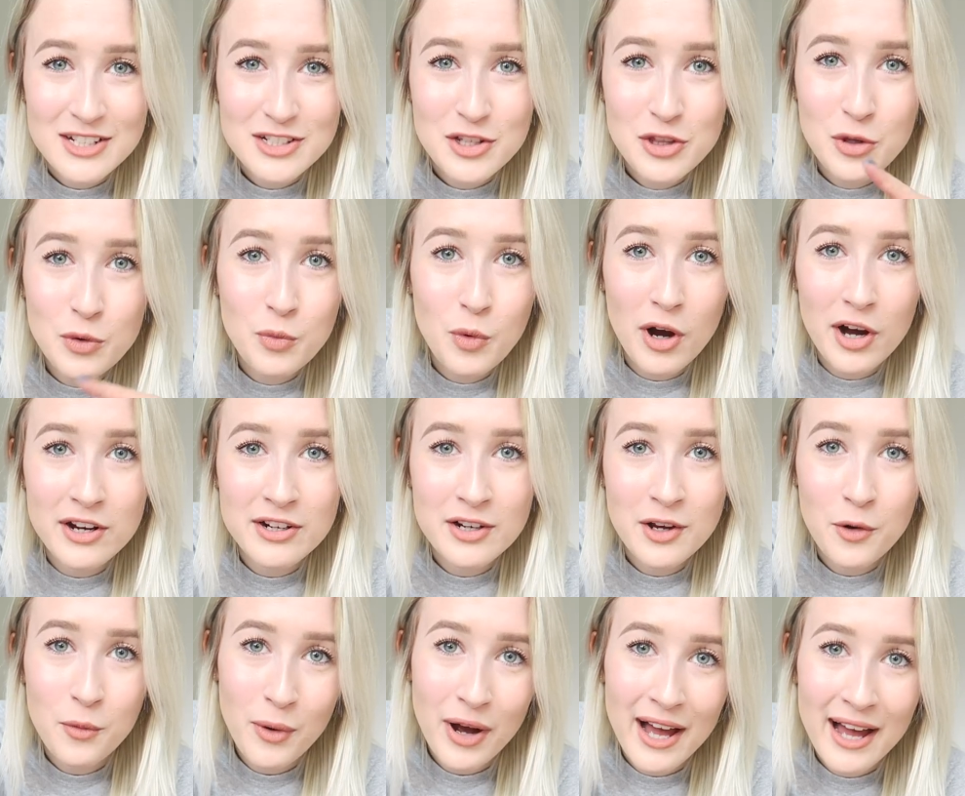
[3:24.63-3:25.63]
to the
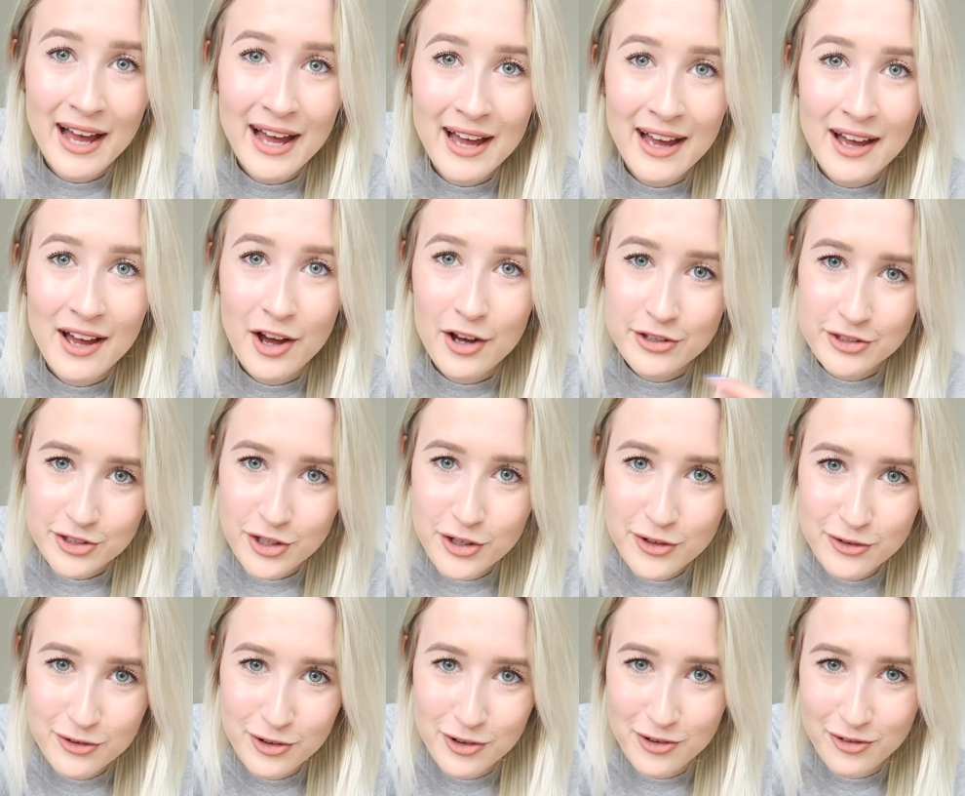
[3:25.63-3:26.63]
one where her
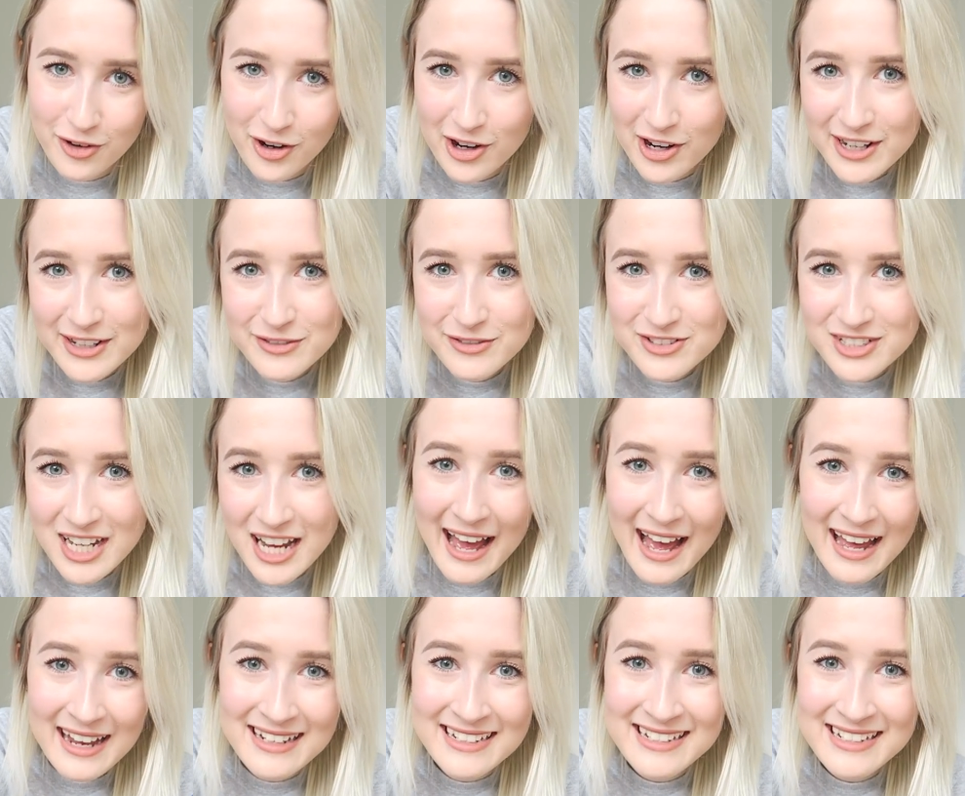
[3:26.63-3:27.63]
sofa arrived,
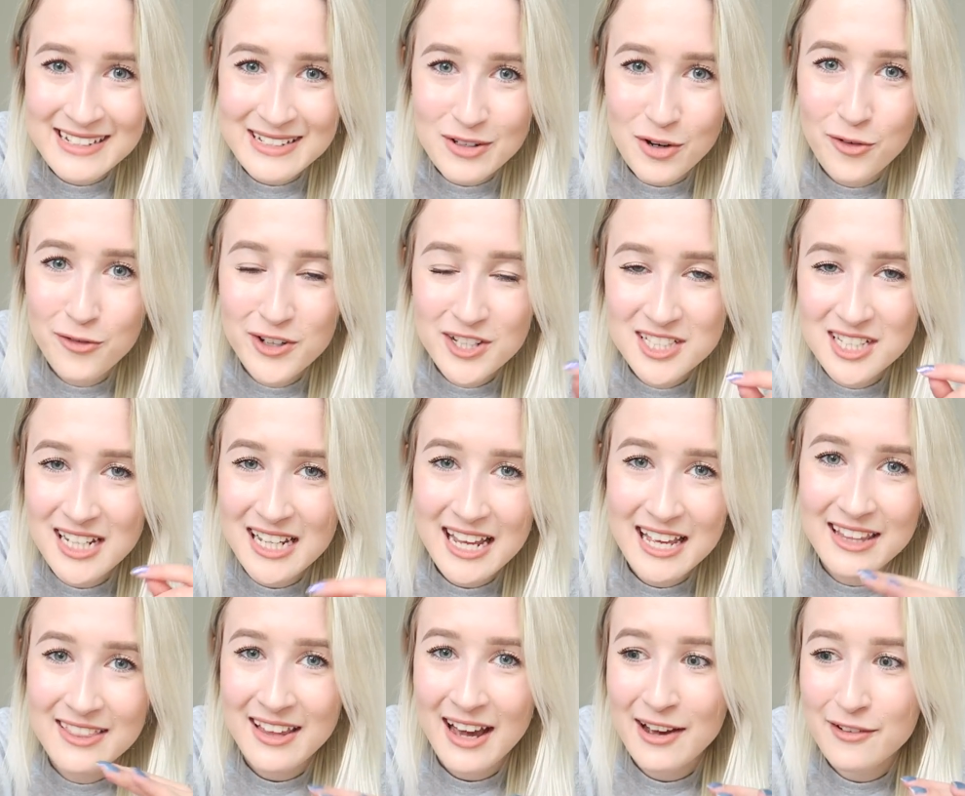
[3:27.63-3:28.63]
and obviously
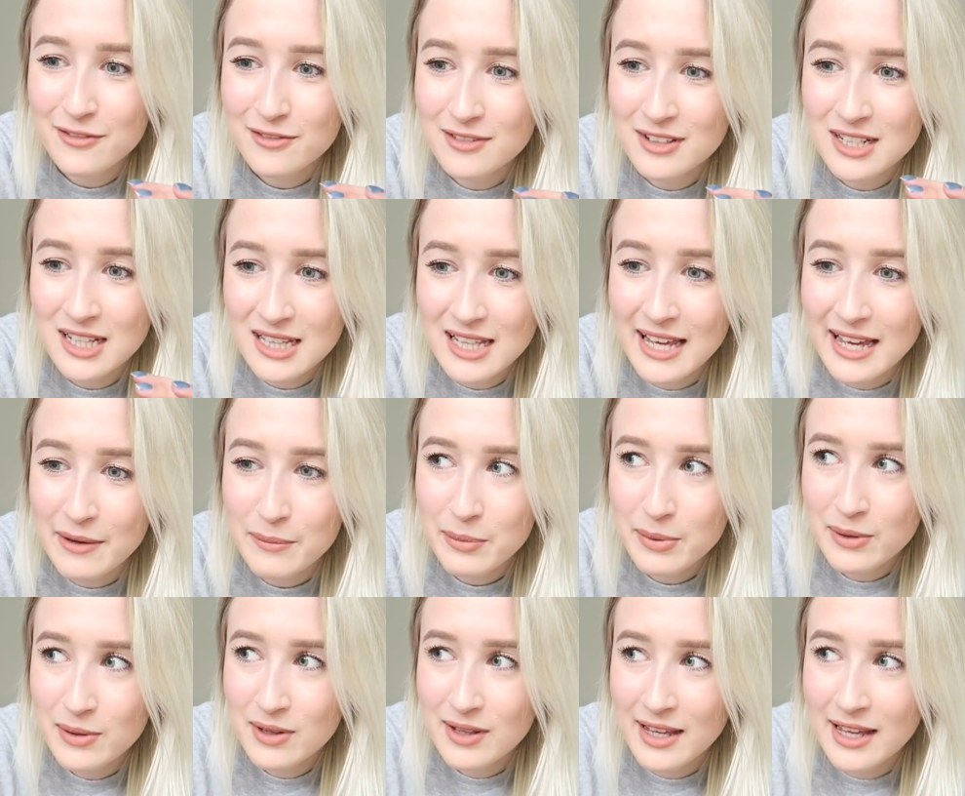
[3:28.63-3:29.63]
in that clip,
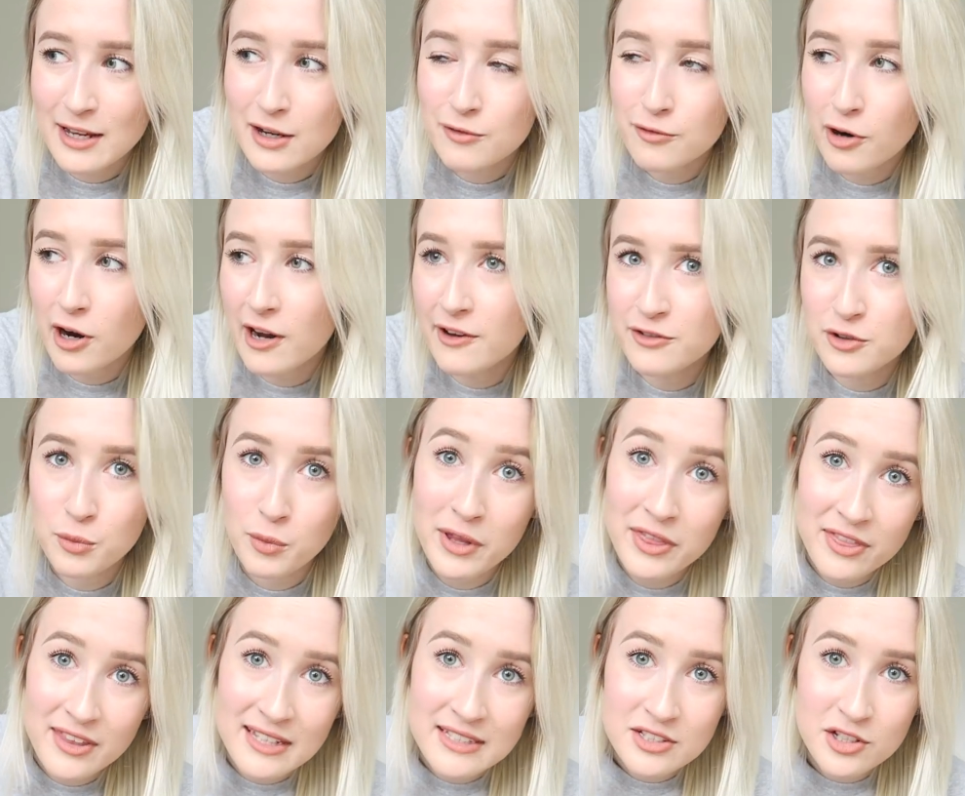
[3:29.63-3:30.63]
it arrived
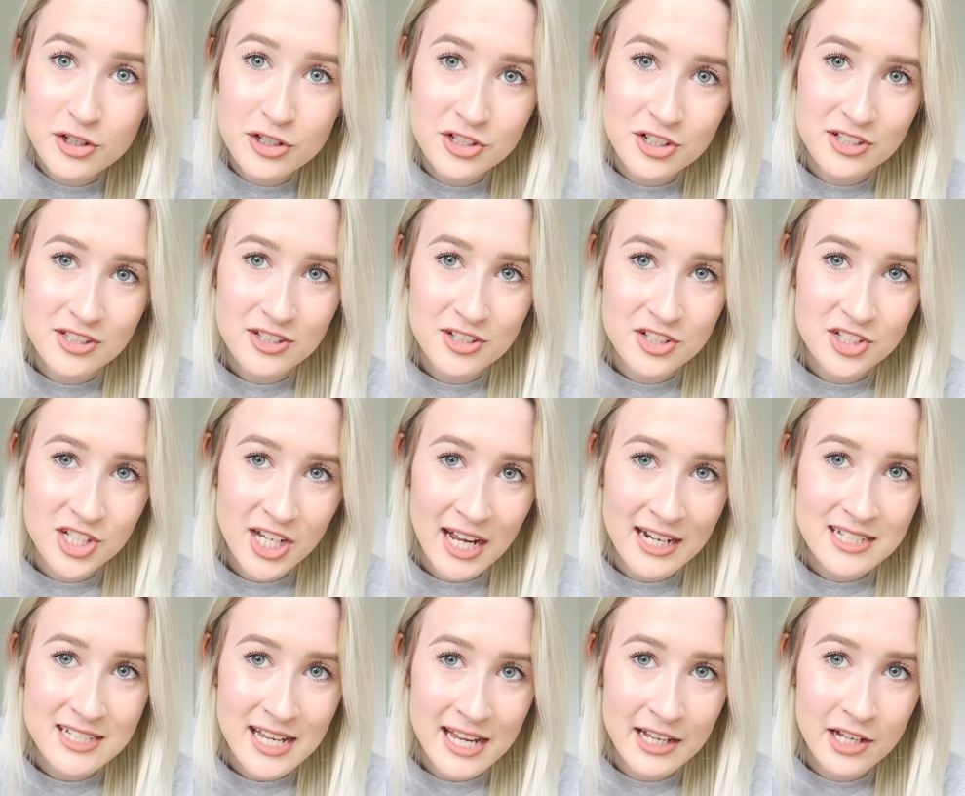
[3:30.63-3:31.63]
with these cushions because she
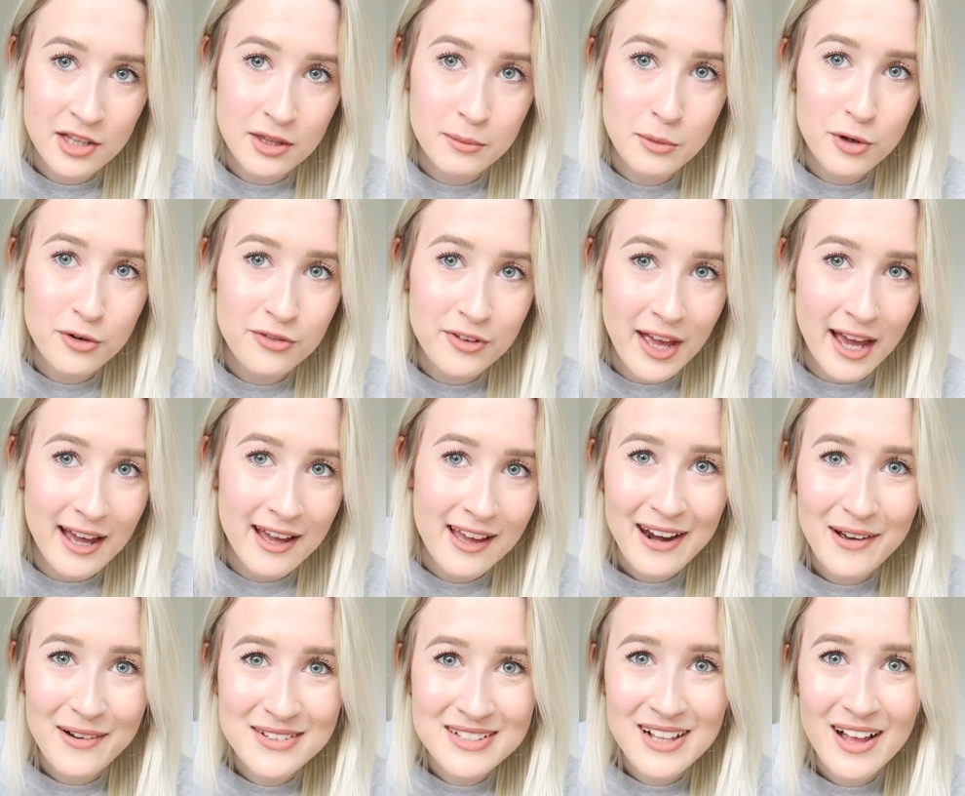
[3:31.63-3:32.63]
hadn't taken them off yet.
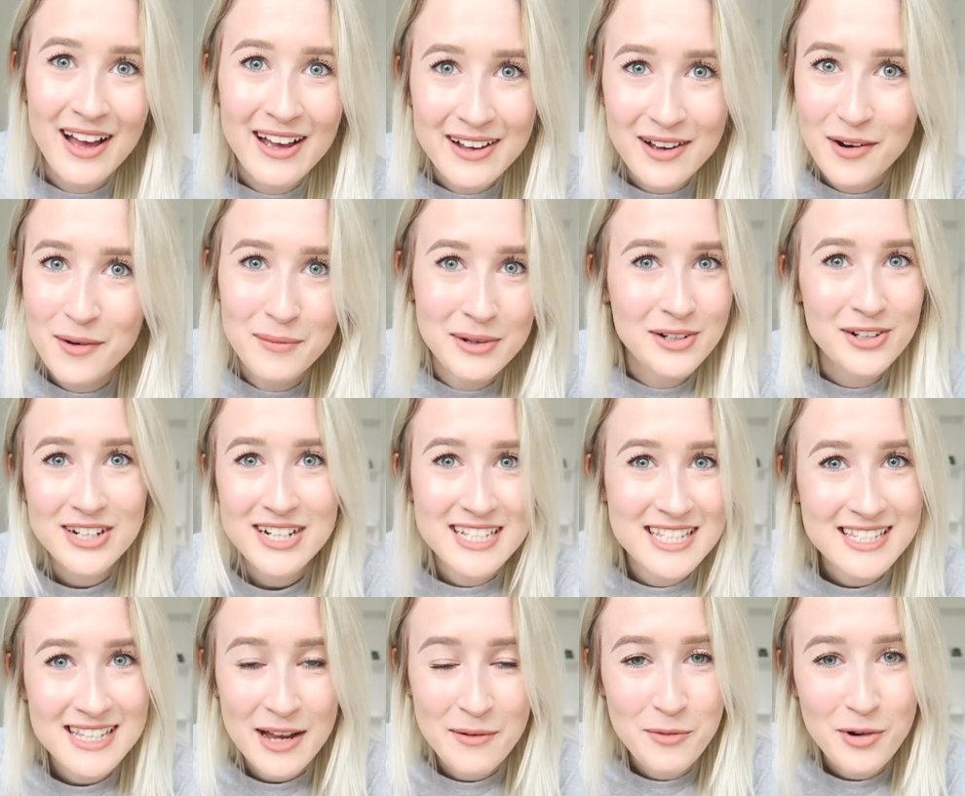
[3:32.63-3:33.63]
And I was like, oh my god, it's
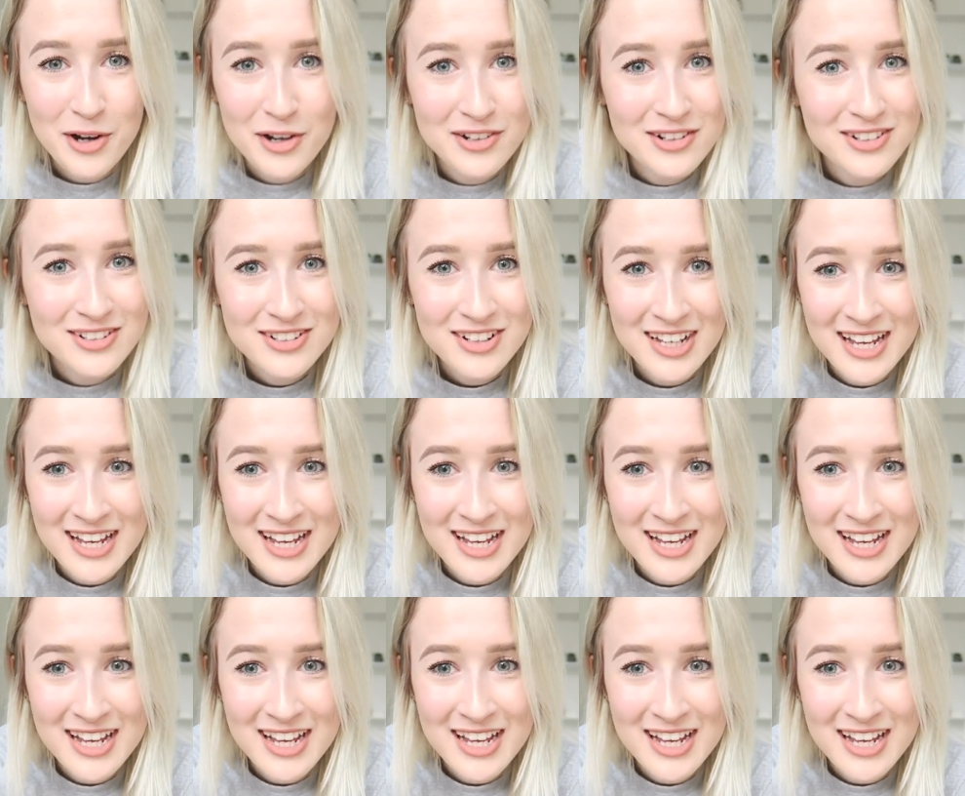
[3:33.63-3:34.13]
the same one.